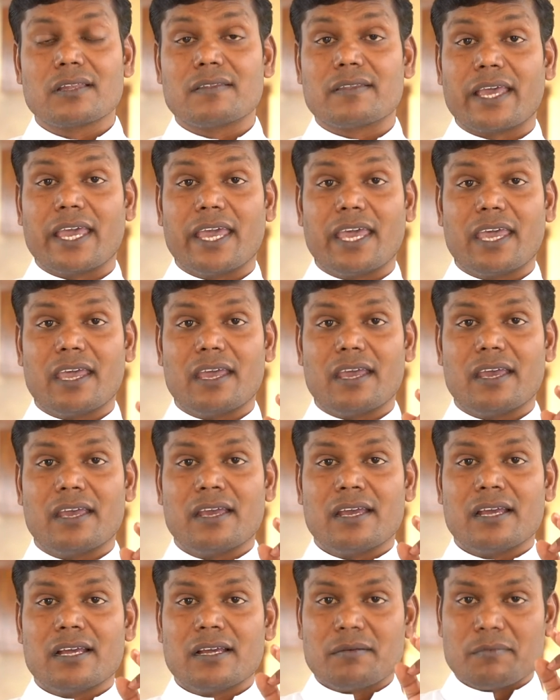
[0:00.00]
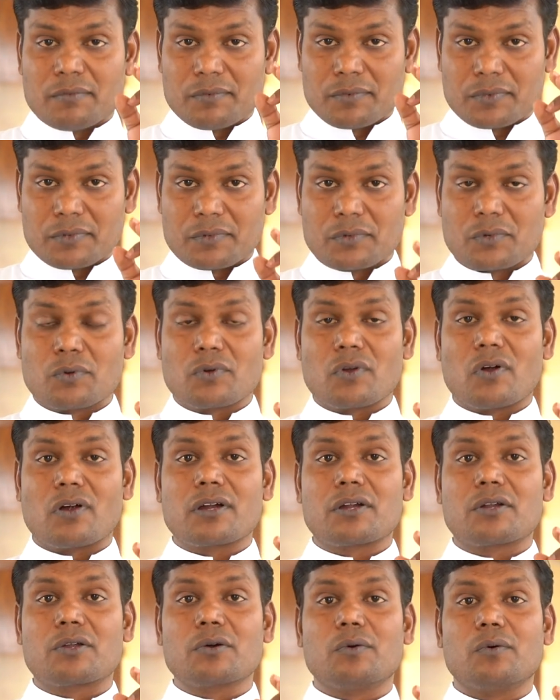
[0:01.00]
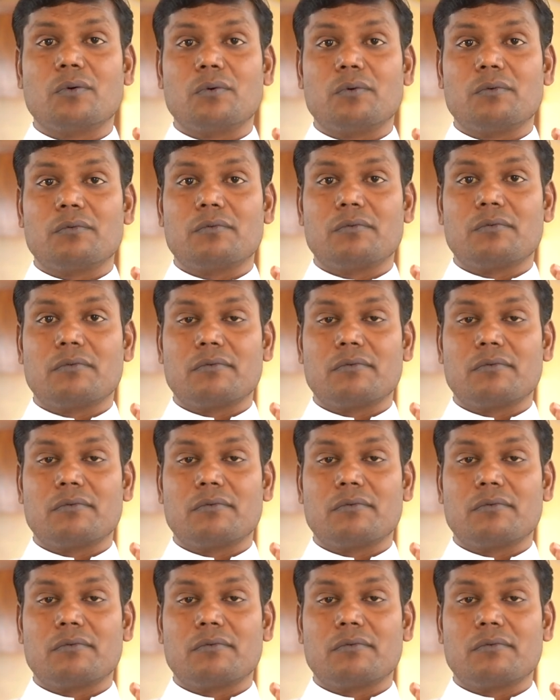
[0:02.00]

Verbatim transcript: They do not do,